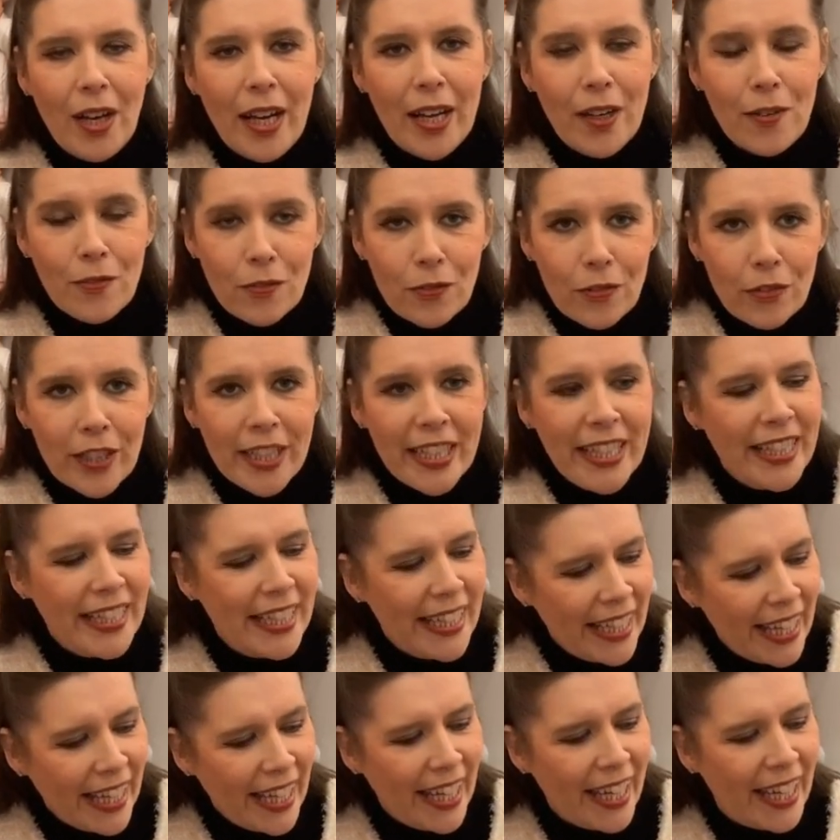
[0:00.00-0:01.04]
It
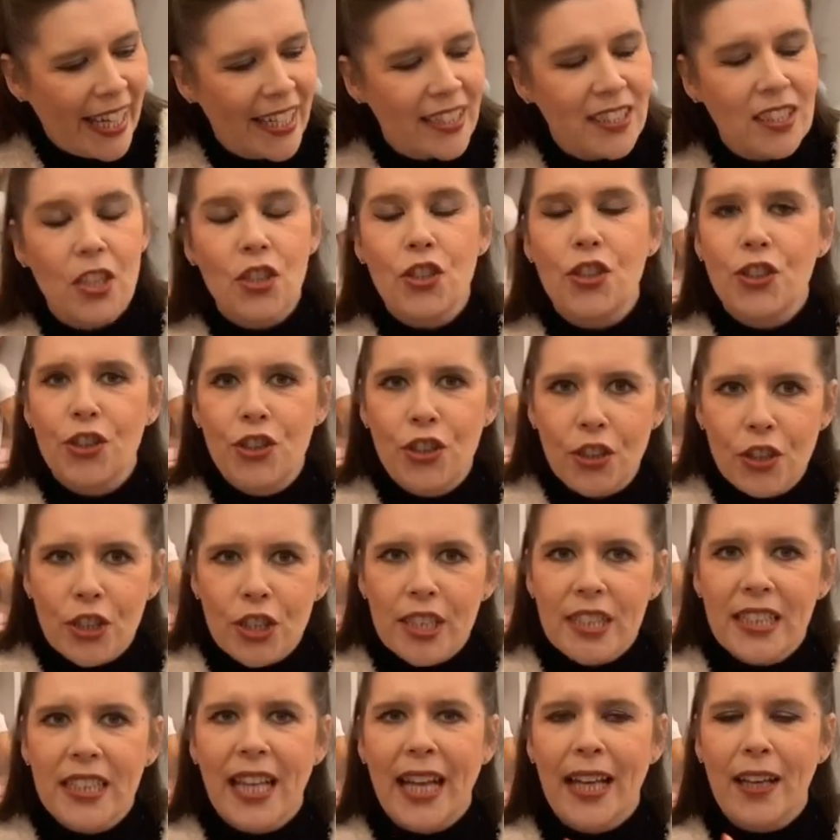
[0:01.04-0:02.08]
really is
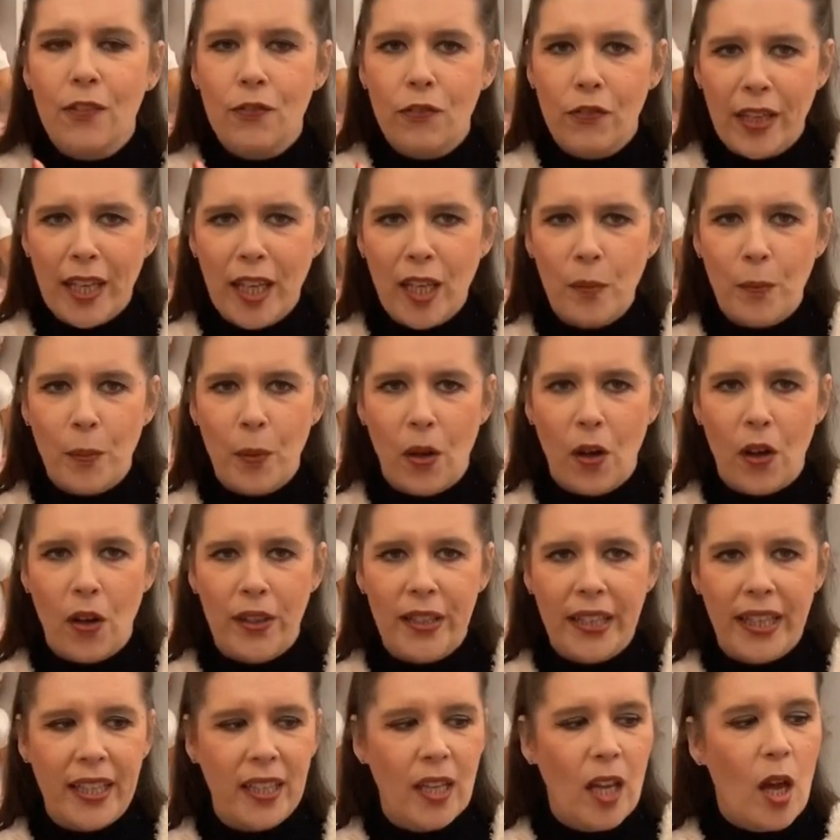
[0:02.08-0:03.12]
just like
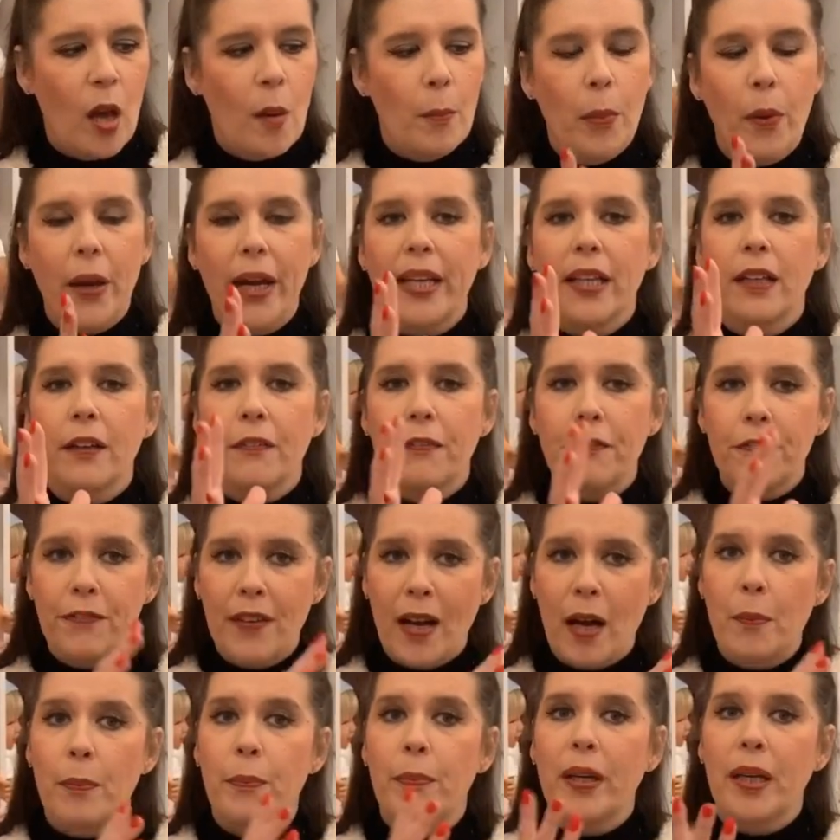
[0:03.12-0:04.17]
reborning, but in a
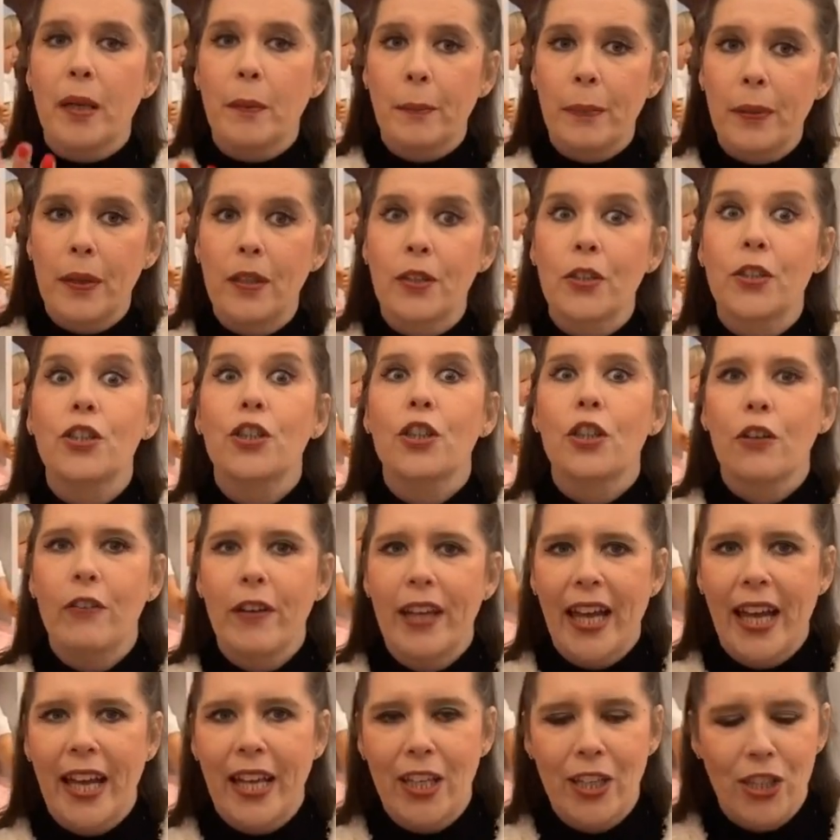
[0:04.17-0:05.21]
fabric plush
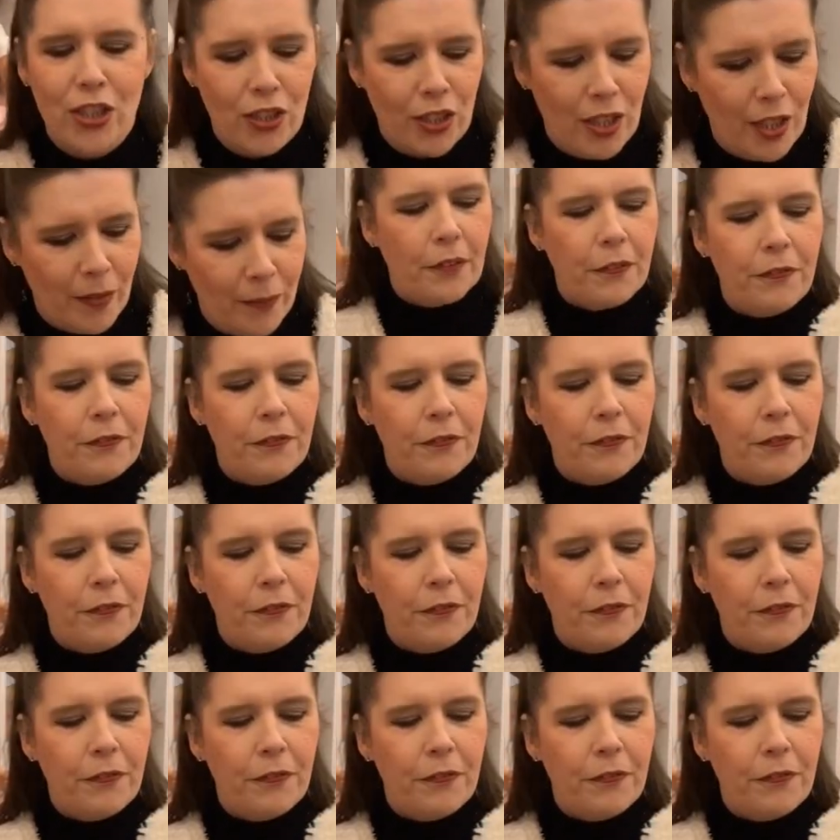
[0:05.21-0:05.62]
creation.